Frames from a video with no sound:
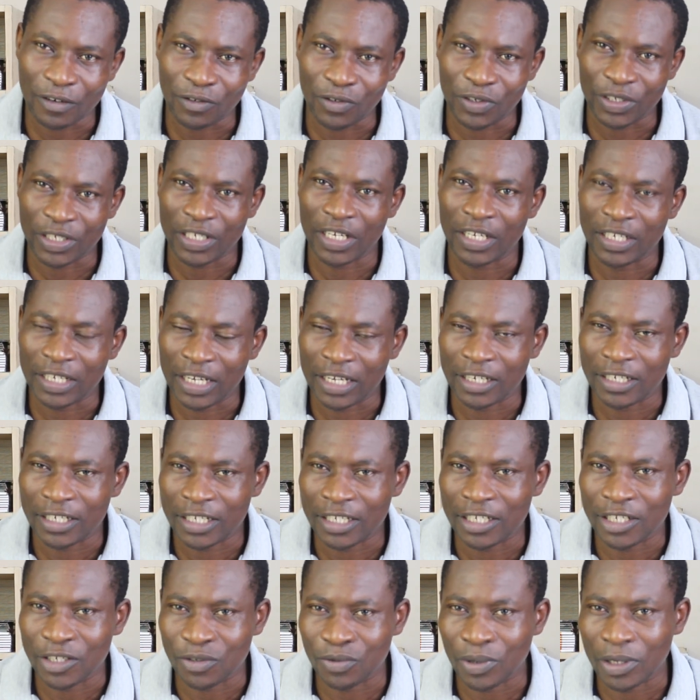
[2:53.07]
to say that
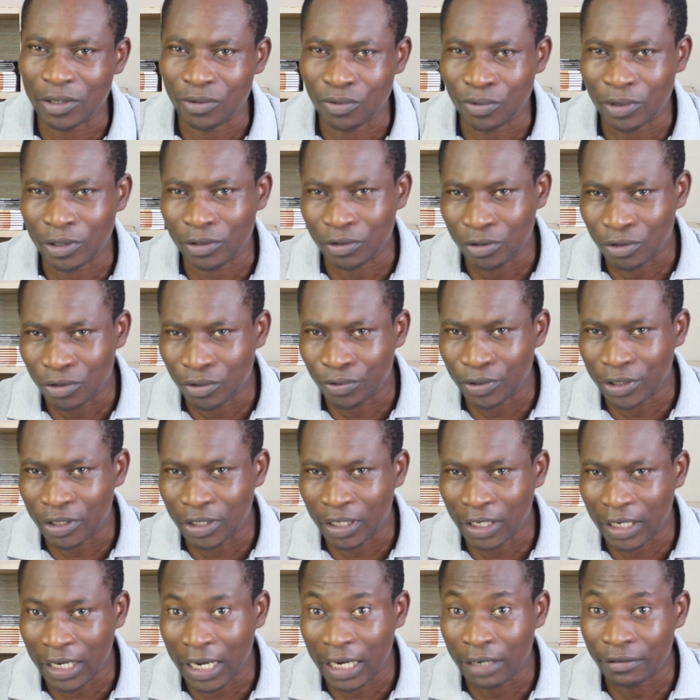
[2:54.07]
this is what we want to do with
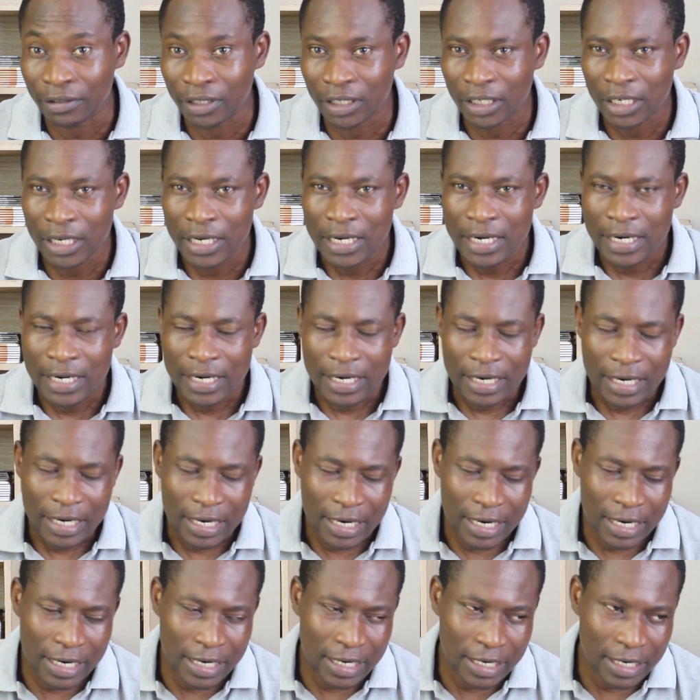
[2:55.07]
our lives,
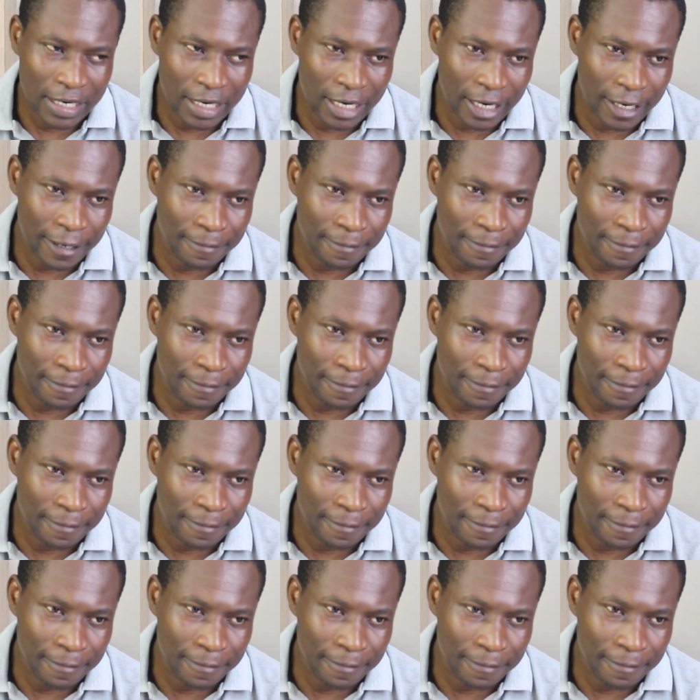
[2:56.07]
and